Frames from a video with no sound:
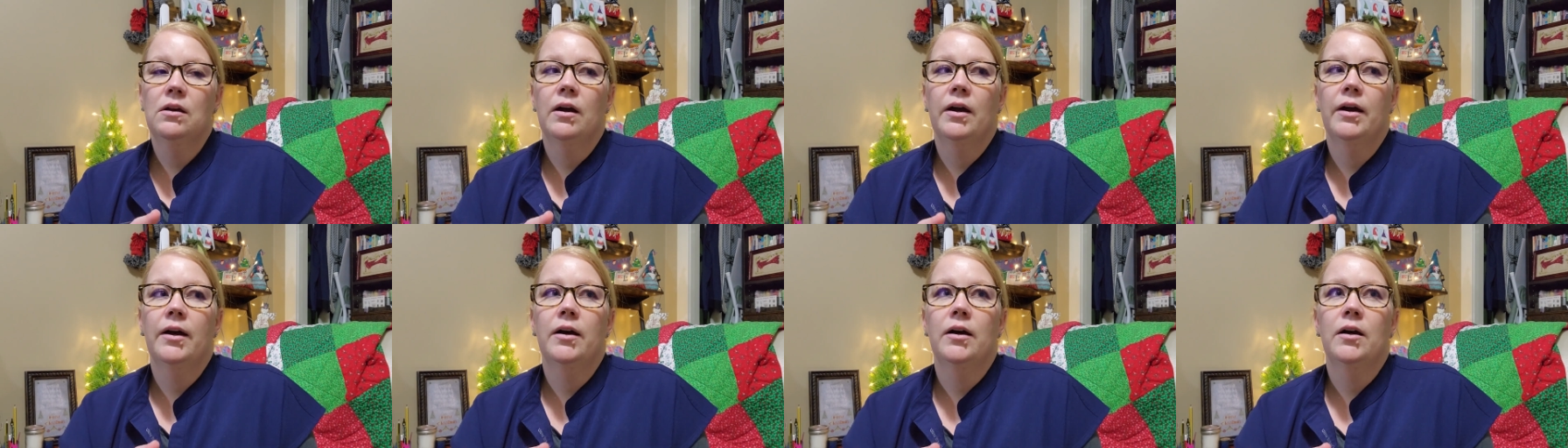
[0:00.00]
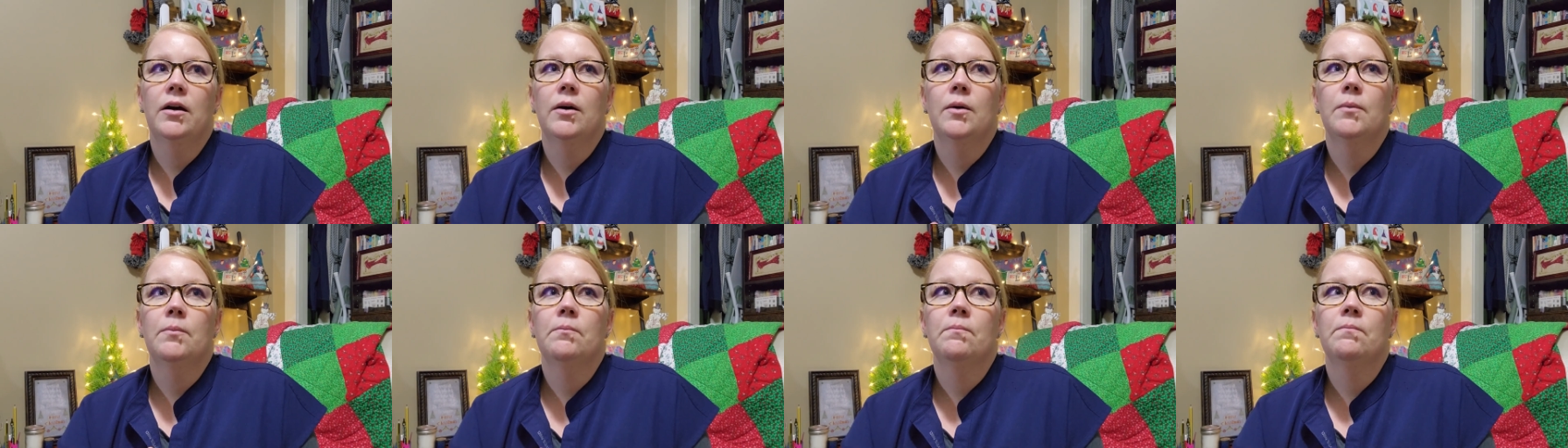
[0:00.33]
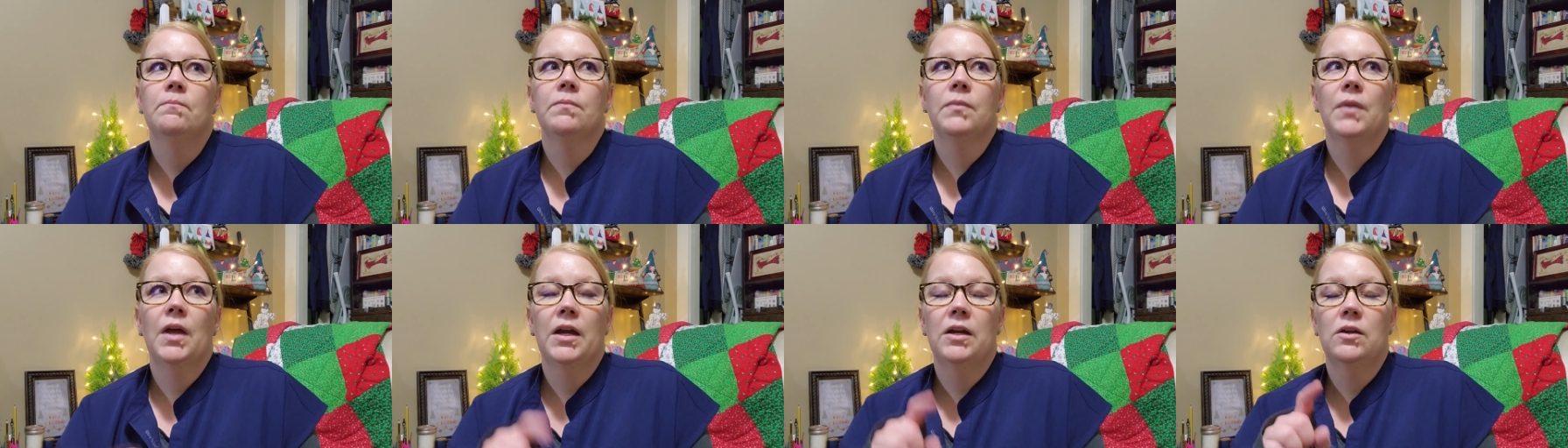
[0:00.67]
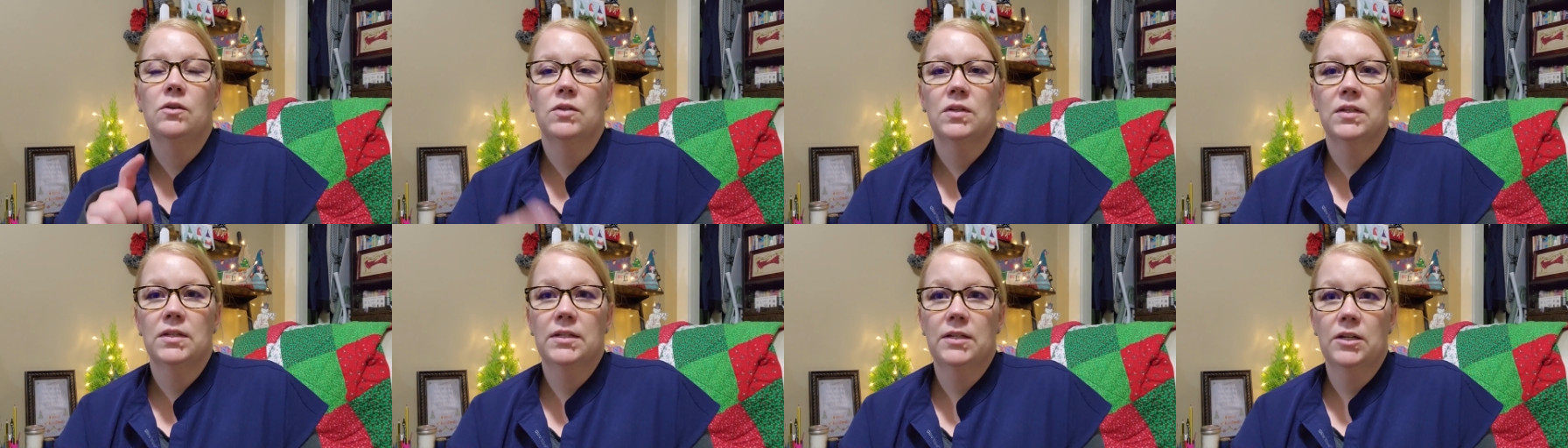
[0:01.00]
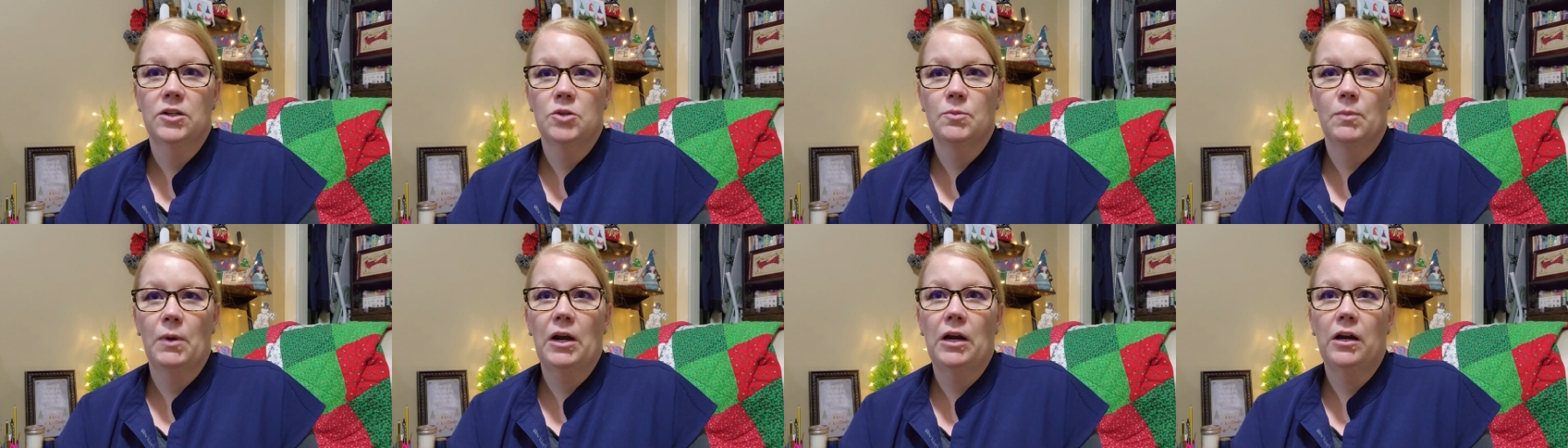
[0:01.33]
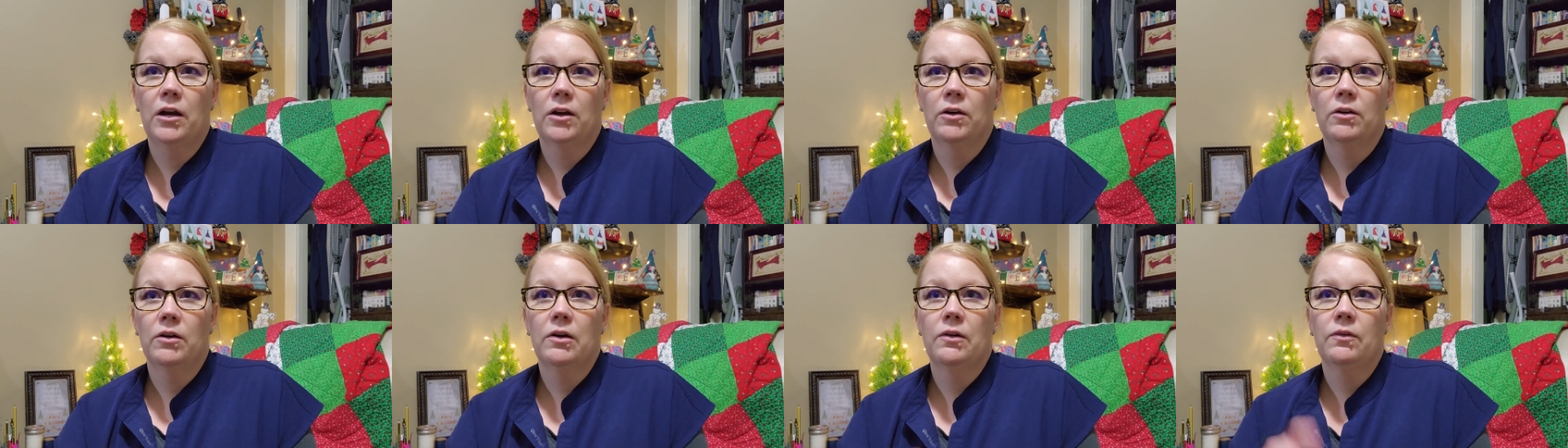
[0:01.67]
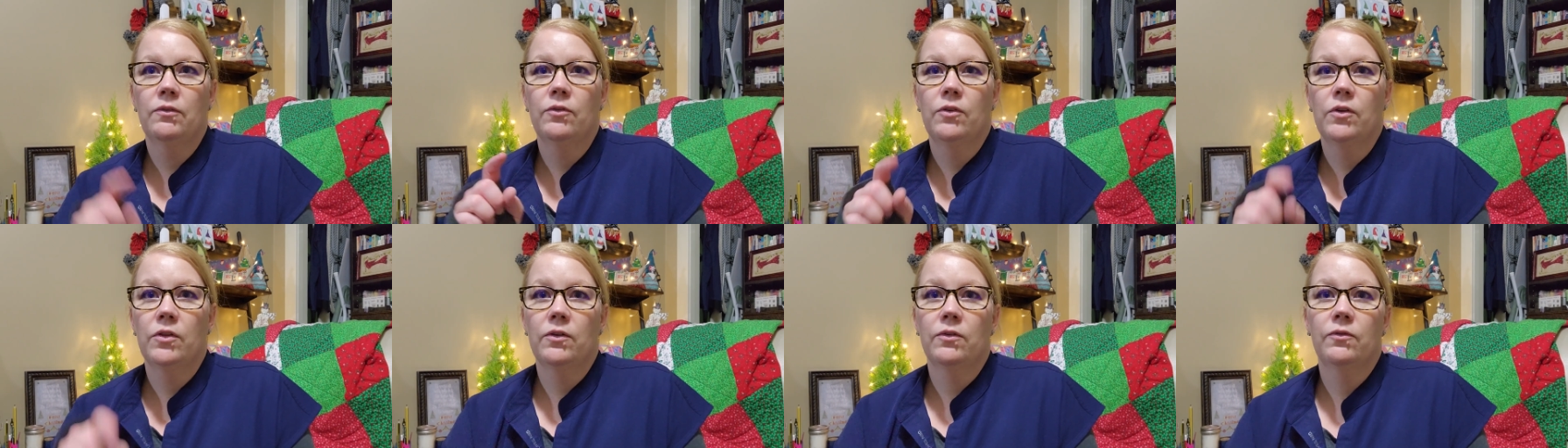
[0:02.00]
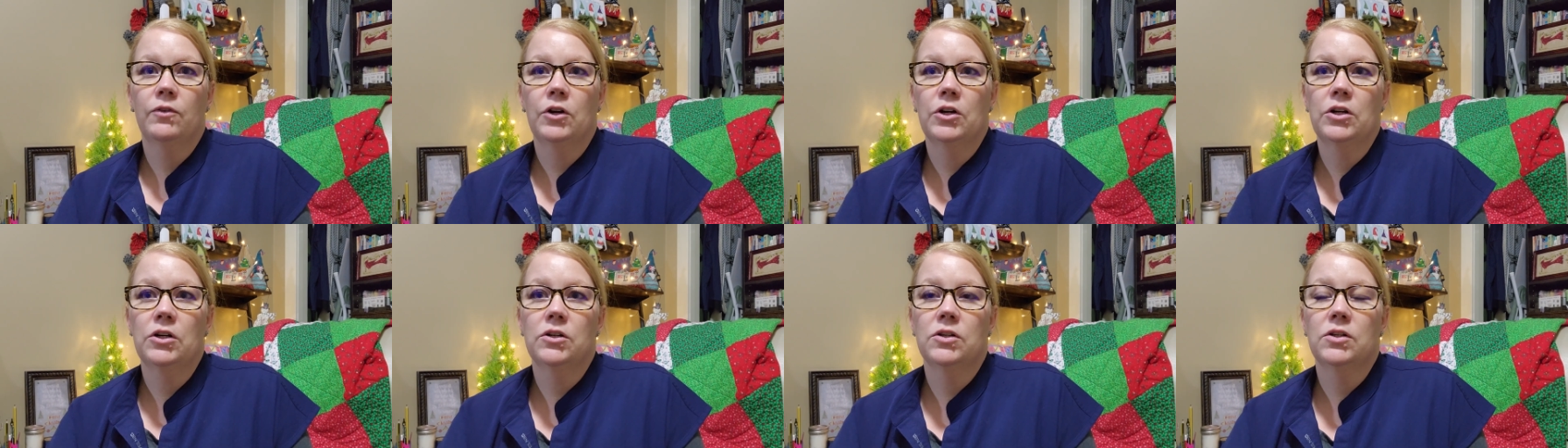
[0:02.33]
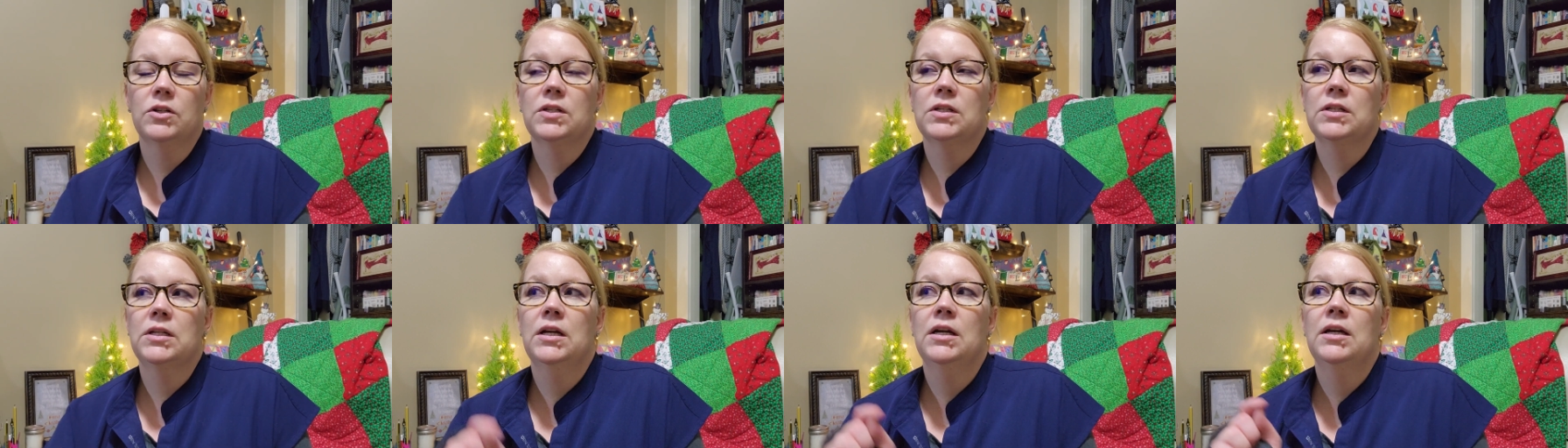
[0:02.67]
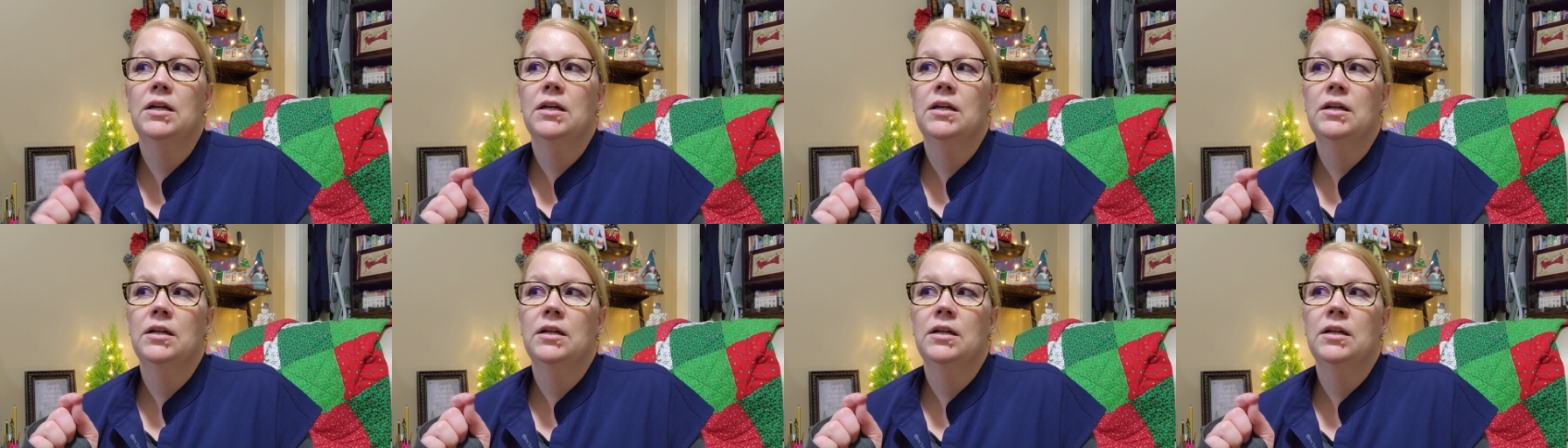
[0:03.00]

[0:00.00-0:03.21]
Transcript: I use a stitch marker for the first